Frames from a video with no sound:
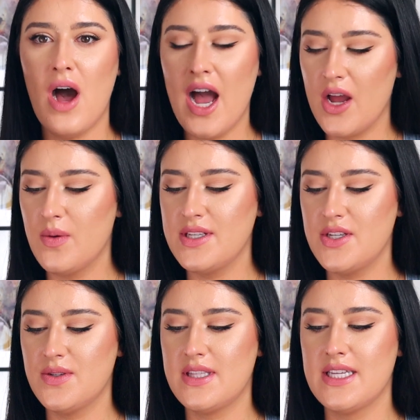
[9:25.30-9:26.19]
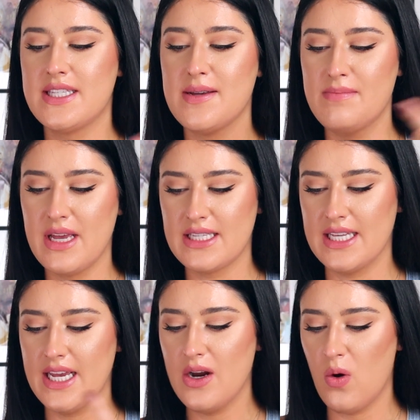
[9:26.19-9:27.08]
I always use this to mix
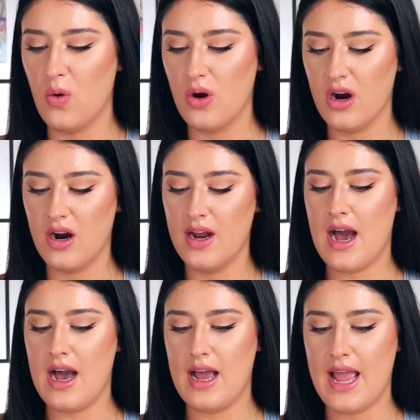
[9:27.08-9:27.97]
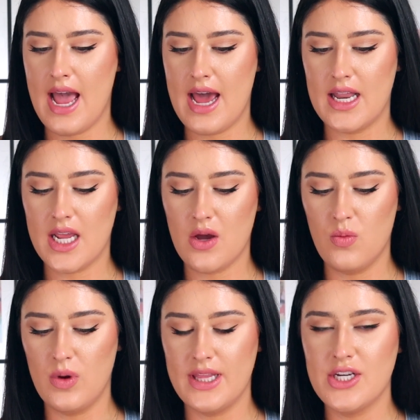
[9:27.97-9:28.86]
in, or I had like a
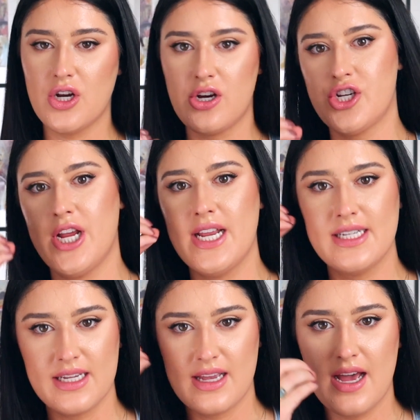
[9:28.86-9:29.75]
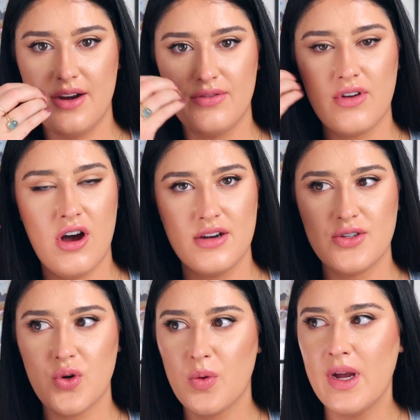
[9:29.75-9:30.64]
really dark shade to kind of contour